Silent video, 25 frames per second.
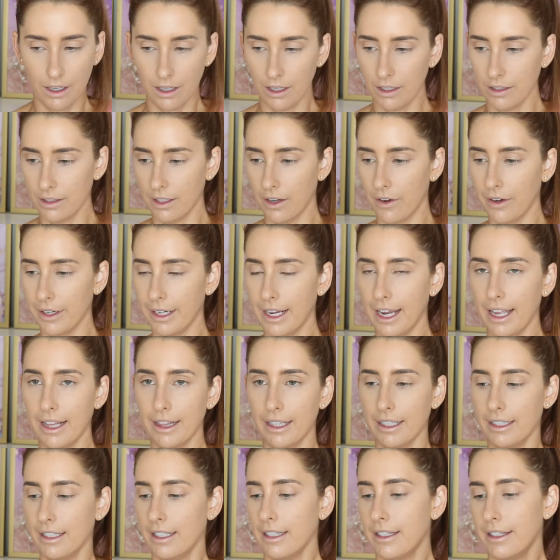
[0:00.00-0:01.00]
So again,
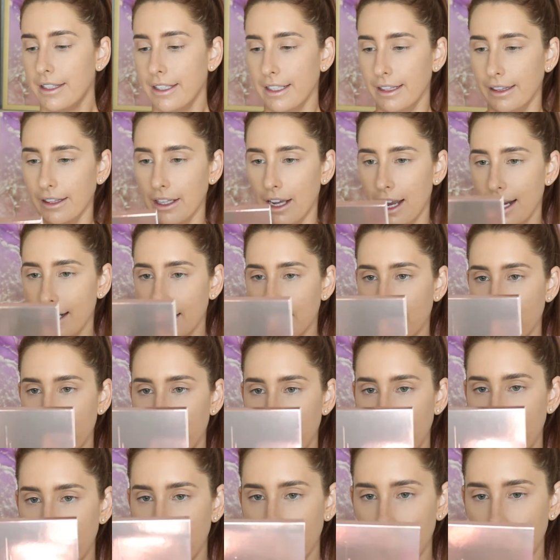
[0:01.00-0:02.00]
this is the light to
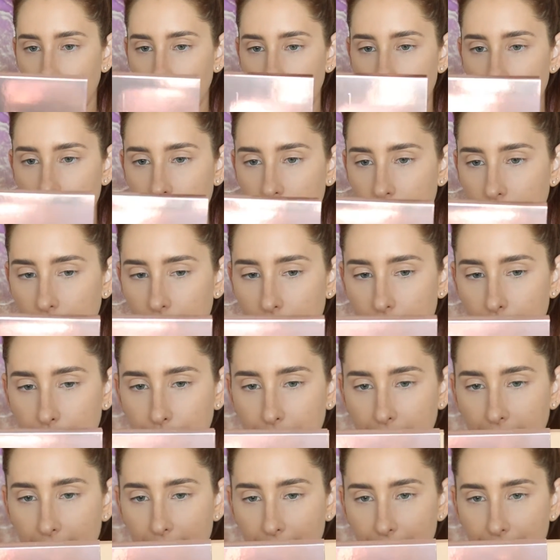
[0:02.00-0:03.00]
medium one.
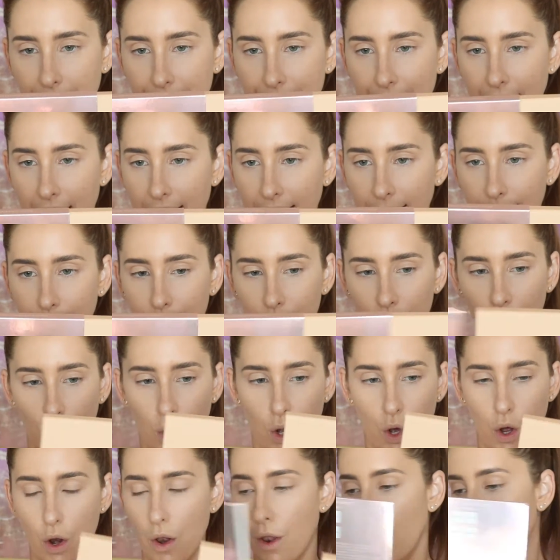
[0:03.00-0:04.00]
They have the names
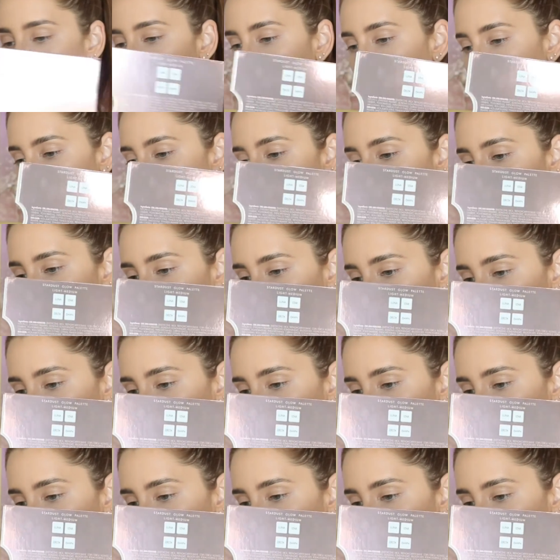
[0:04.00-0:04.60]
on the back